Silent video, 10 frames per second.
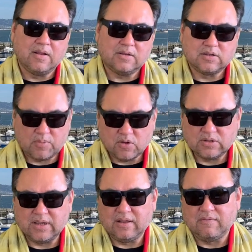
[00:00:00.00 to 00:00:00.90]

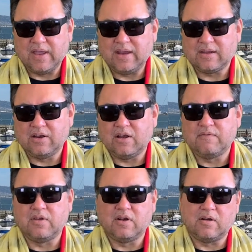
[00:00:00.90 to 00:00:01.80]
supposedly in the Vedic, you know,
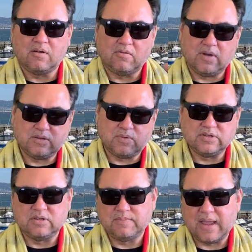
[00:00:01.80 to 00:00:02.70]
if you're one
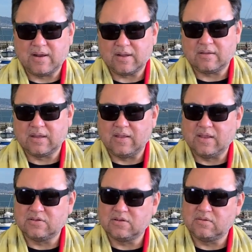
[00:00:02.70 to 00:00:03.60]
person's Mangalik, then
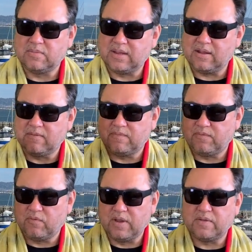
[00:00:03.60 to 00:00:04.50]
they shouldn't be
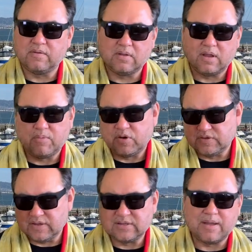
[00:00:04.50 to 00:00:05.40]
with a
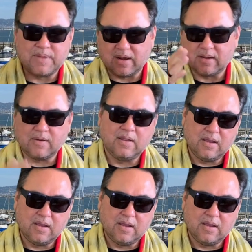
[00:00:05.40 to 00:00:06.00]
person that's not Mangalik.